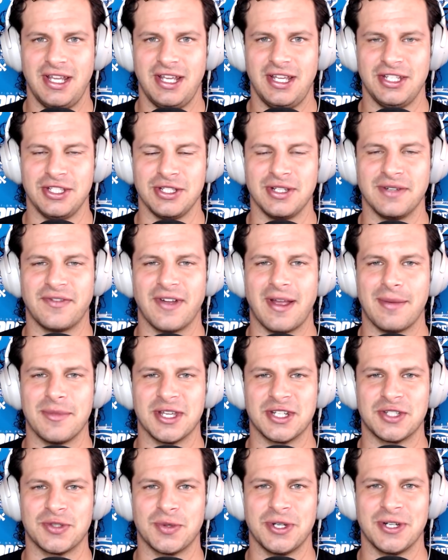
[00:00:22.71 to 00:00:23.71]
You can find me on
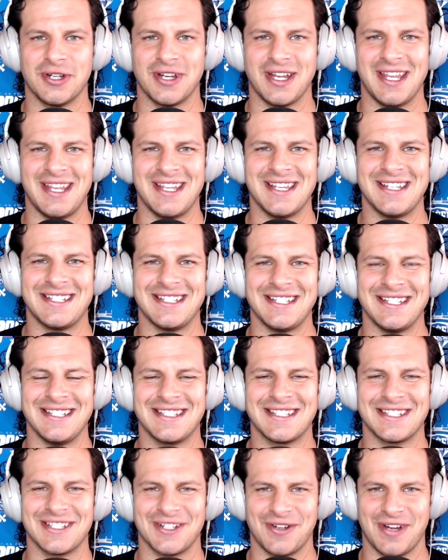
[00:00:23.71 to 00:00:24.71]
Twitter and
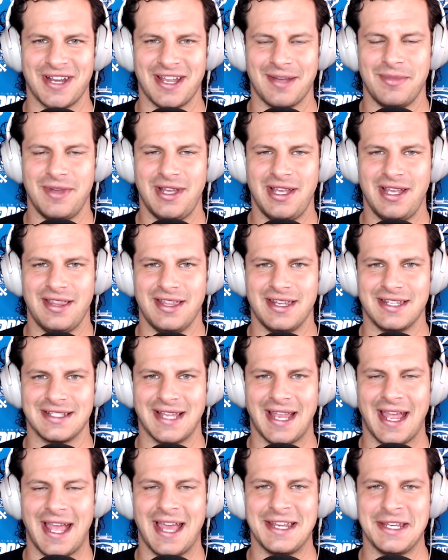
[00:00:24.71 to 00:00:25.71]
Instagram that is
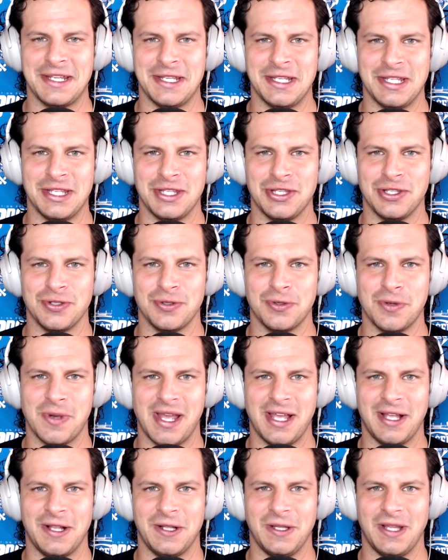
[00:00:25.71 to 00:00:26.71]
at
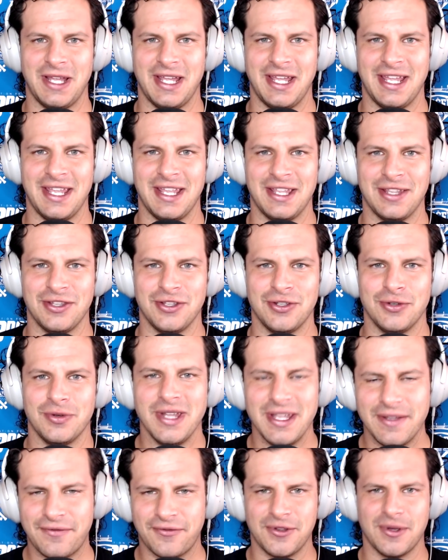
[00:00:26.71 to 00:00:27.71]
EEULAU.
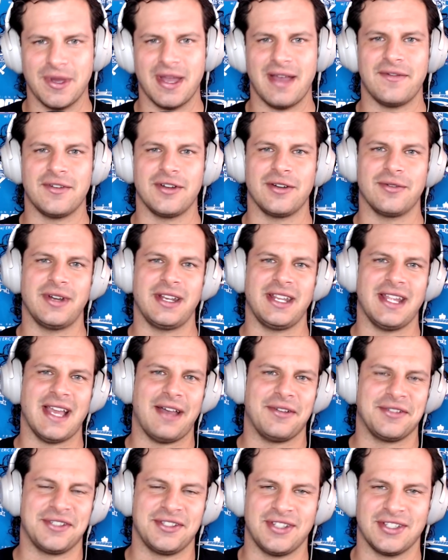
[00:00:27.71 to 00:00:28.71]
If you haven't already, I highly
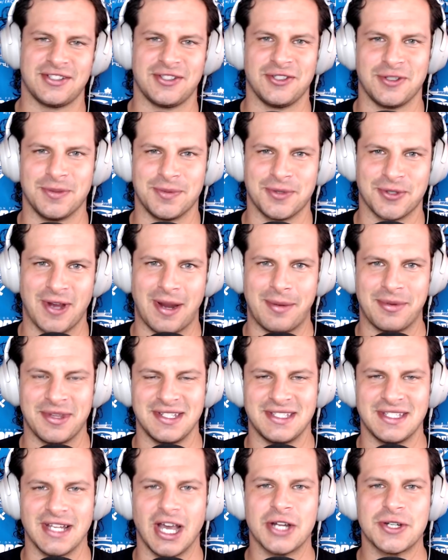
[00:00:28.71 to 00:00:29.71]
suggest you subscribe to the
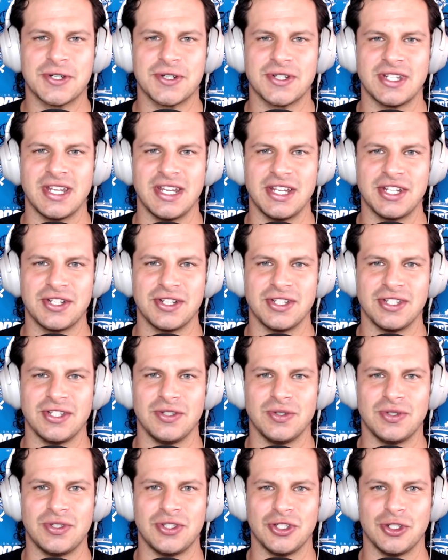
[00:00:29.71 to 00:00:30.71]
Dodgers Nation
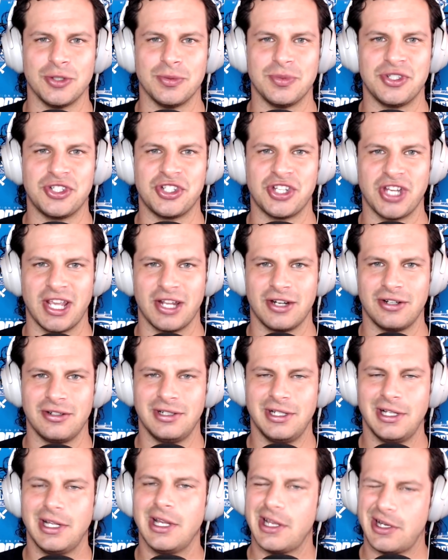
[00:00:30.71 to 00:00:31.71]
YouTube channel.
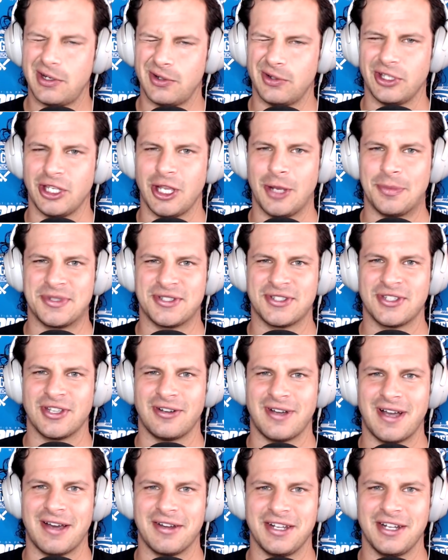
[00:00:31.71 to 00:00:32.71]
Really helps us all
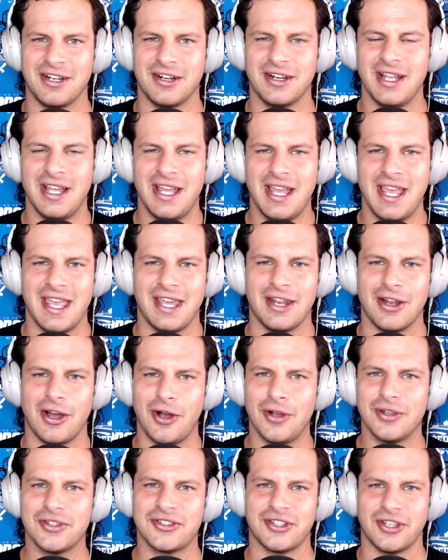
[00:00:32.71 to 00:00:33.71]
out here. And
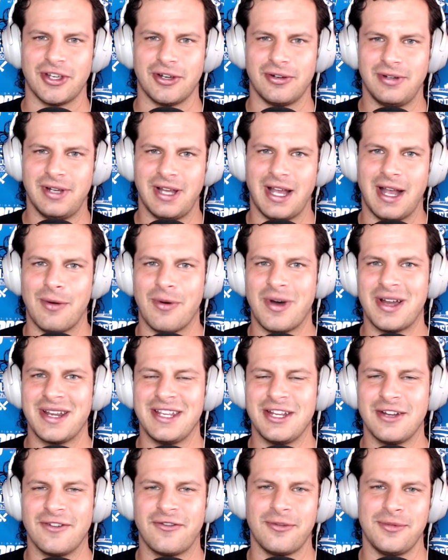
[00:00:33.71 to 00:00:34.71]
also, I want to
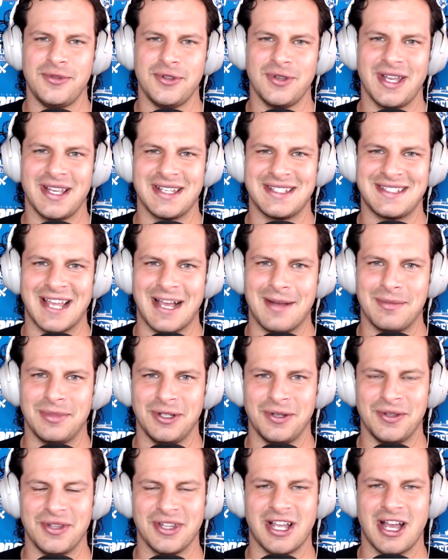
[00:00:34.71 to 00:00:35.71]
hear from you guys down below
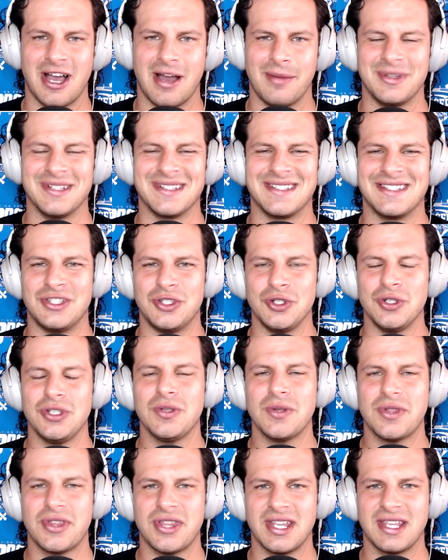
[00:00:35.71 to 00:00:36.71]
in the comments. Do you
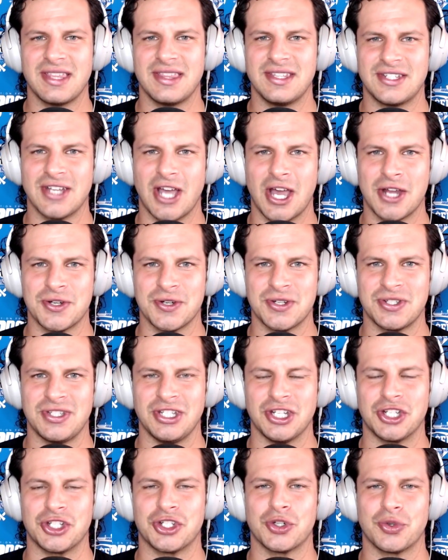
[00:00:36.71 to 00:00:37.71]
think the Dodgers need to
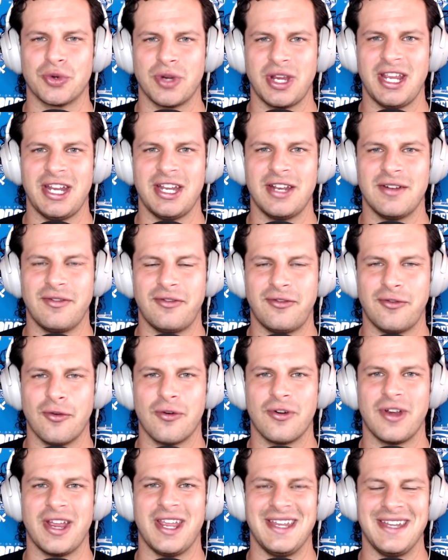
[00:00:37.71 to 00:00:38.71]
trade for
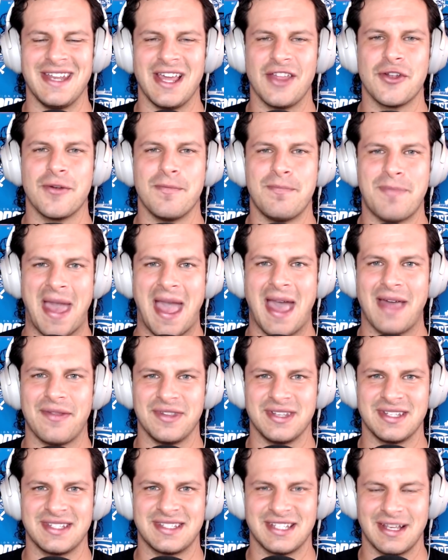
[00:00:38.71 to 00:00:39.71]
another bat
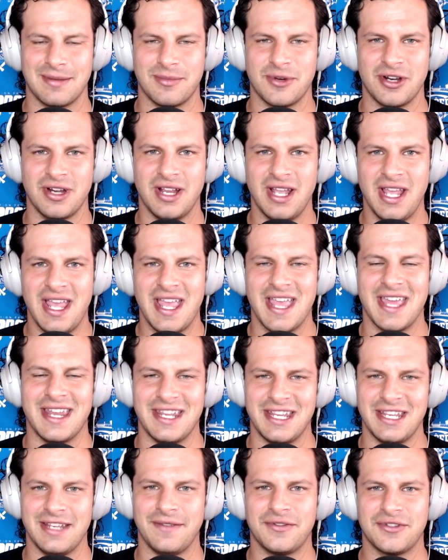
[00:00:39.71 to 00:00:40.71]
this summer? And
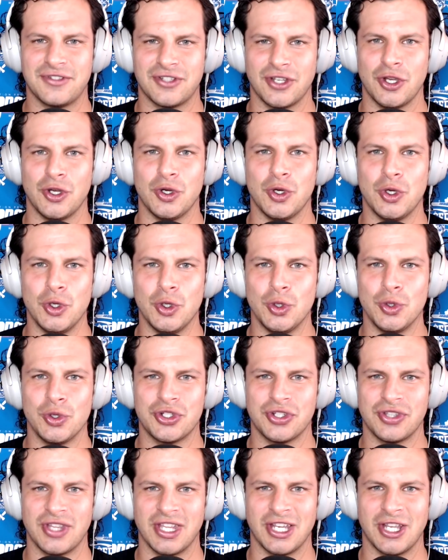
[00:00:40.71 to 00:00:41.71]
if so, who
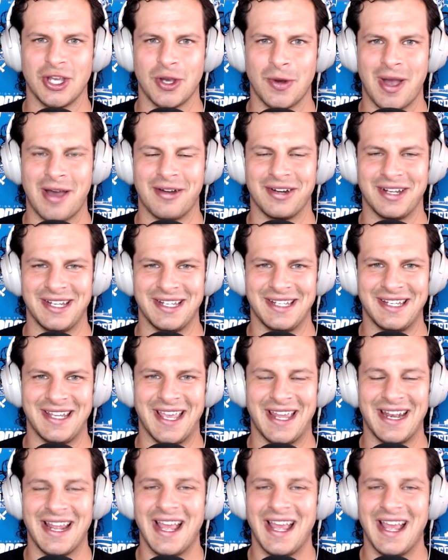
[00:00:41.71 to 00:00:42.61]
should they go out and get?